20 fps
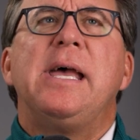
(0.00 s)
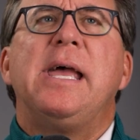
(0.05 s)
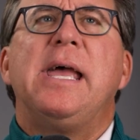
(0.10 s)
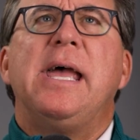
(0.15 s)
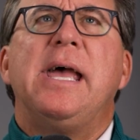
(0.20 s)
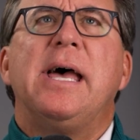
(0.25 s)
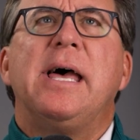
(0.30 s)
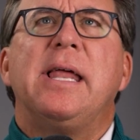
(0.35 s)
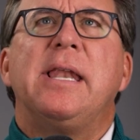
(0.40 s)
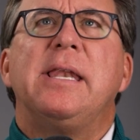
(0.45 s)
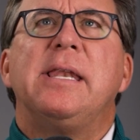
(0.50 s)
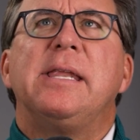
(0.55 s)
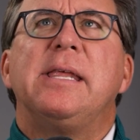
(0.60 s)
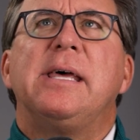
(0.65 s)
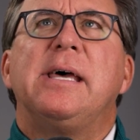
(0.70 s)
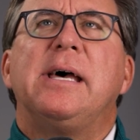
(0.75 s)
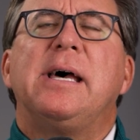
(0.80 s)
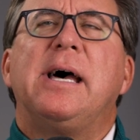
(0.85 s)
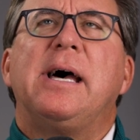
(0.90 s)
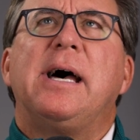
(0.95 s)
And
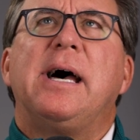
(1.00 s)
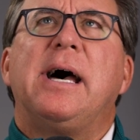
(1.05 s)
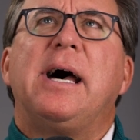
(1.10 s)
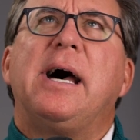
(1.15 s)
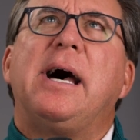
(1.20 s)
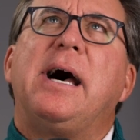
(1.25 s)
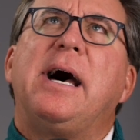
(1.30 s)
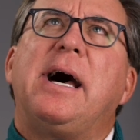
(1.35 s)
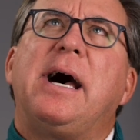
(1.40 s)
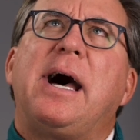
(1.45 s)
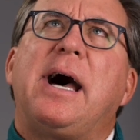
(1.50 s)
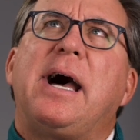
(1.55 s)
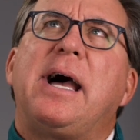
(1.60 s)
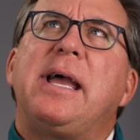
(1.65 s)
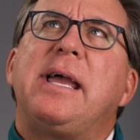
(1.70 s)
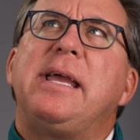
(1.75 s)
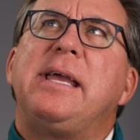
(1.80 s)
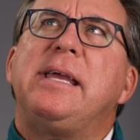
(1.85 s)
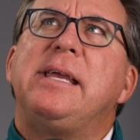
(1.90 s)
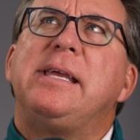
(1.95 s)

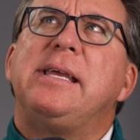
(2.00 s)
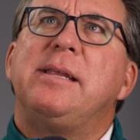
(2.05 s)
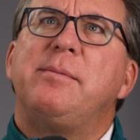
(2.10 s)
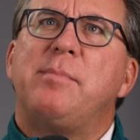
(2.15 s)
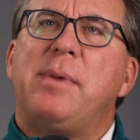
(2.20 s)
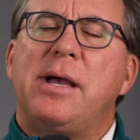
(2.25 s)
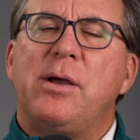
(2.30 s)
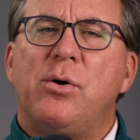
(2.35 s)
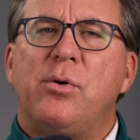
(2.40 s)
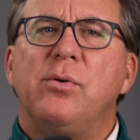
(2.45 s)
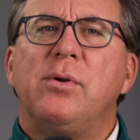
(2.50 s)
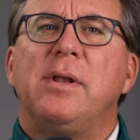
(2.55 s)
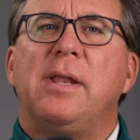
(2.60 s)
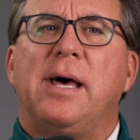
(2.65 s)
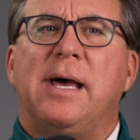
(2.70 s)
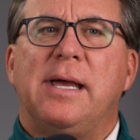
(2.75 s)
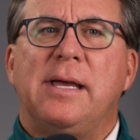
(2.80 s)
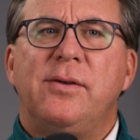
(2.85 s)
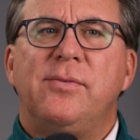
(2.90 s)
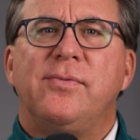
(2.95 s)
I, in my own
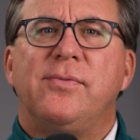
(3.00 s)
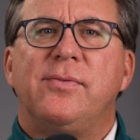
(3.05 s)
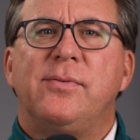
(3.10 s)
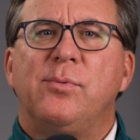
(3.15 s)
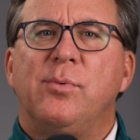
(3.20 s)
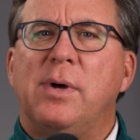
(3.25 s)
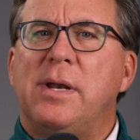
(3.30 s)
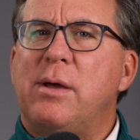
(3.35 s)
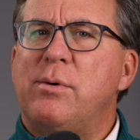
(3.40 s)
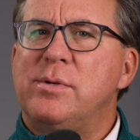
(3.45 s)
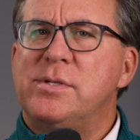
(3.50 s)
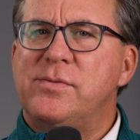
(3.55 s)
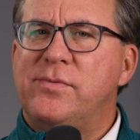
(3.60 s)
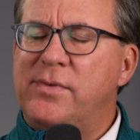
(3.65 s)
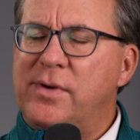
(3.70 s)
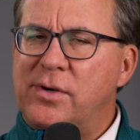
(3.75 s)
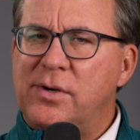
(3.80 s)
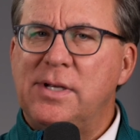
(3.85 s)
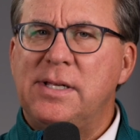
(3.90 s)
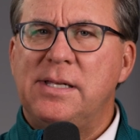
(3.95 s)
life, when I was
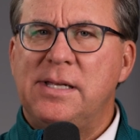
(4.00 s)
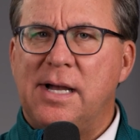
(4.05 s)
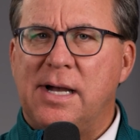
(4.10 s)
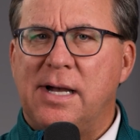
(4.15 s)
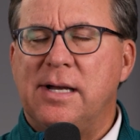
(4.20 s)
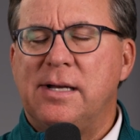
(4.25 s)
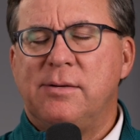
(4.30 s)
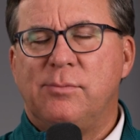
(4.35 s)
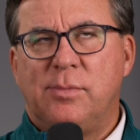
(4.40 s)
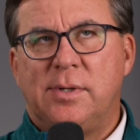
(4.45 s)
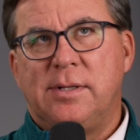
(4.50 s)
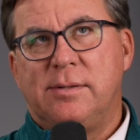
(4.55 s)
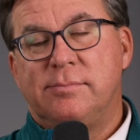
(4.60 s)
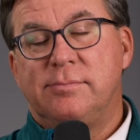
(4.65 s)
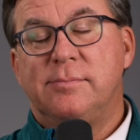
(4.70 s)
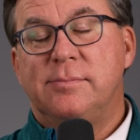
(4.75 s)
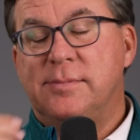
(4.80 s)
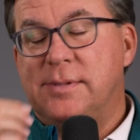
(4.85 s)
very young, well,